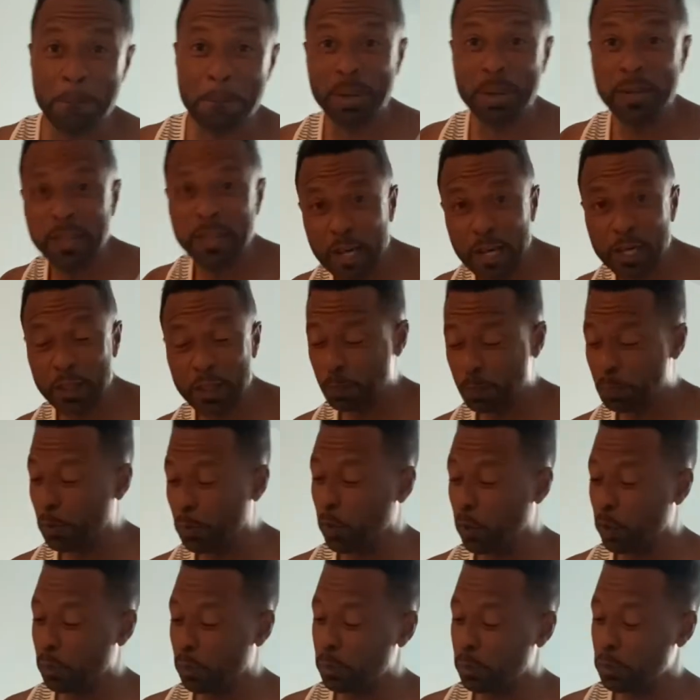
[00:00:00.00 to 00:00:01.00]
plug the
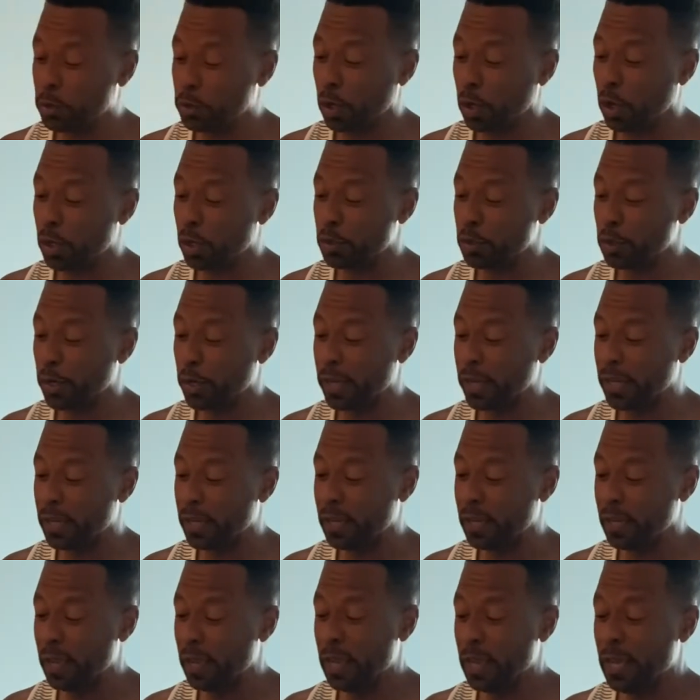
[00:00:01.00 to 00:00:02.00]
portable charger
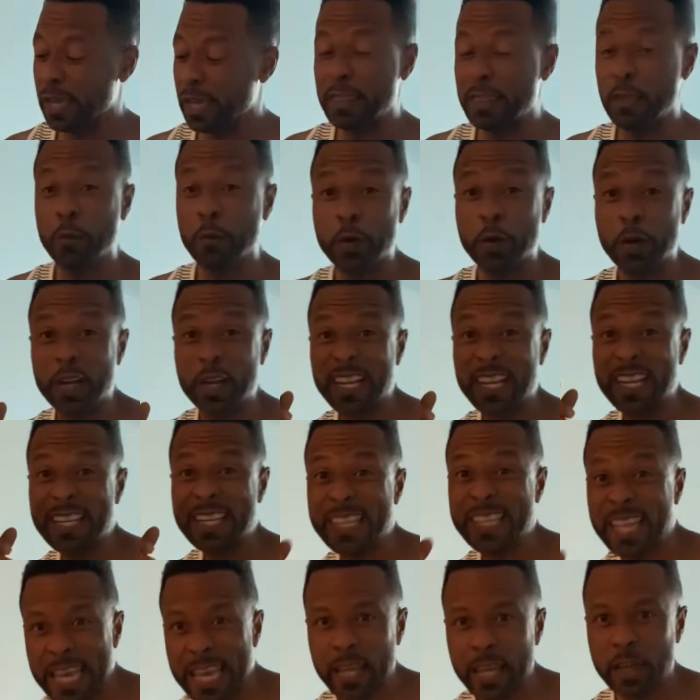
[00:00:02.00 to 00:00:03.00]
in and then we're gonna
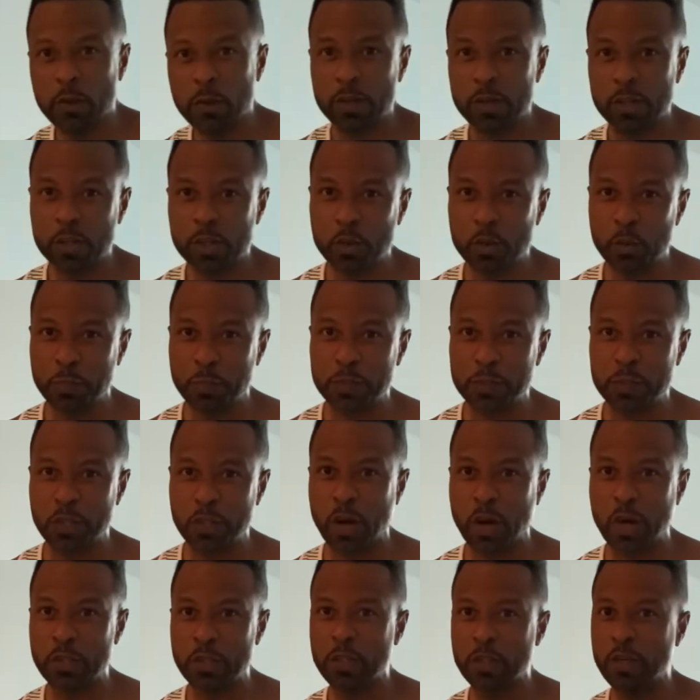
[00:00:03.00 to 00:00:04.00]
lay it on the
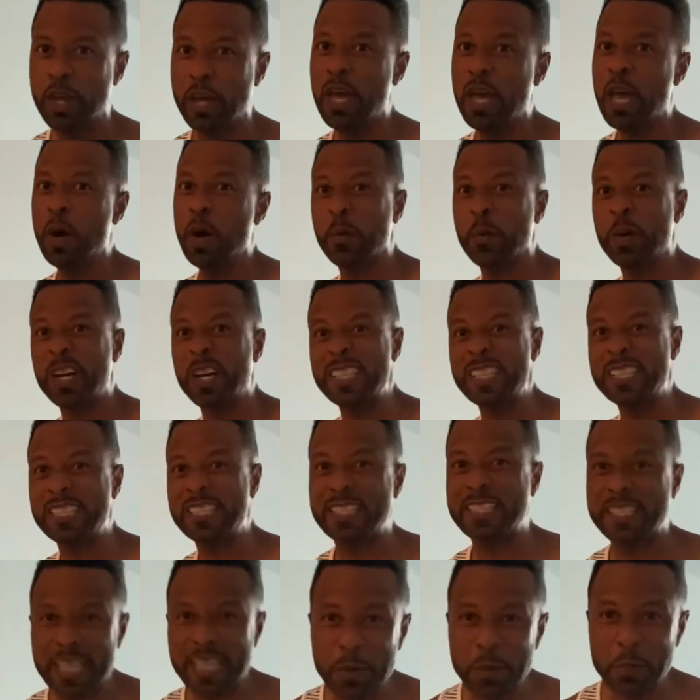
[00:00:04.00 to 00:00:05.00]
supercharger and we're gonna
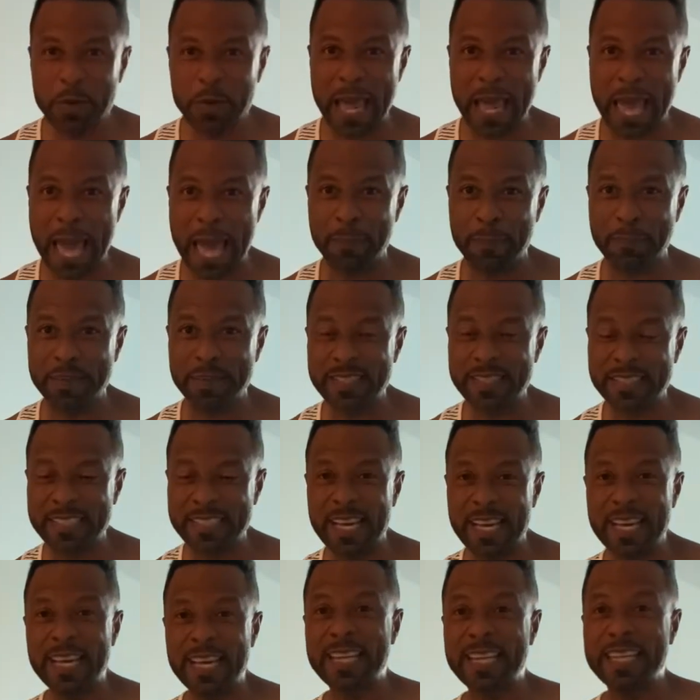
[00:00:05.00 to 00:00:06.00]
see what
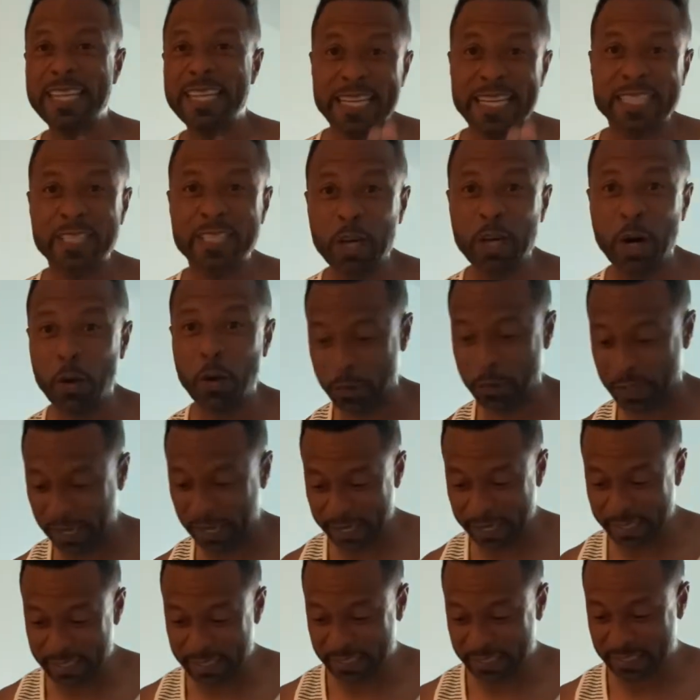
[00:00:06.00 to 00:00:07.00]
happens. Let's go,
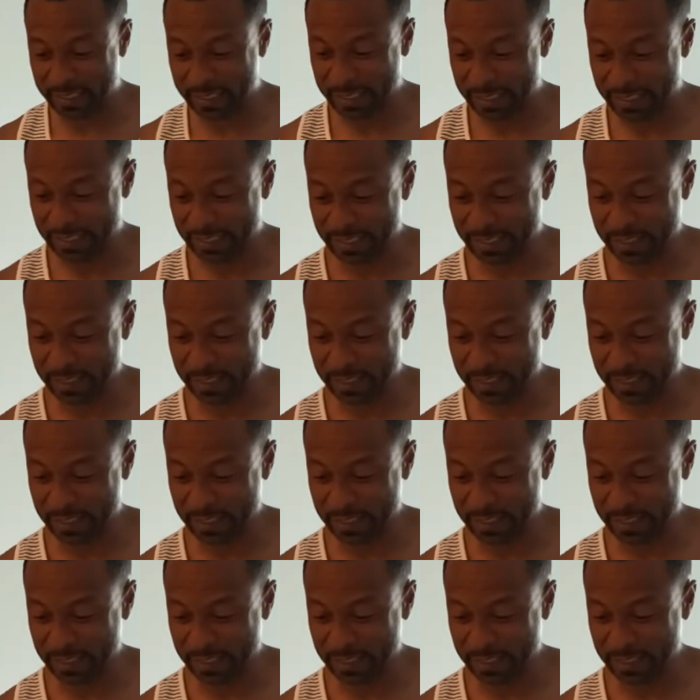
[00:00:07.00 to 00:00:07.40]
kids.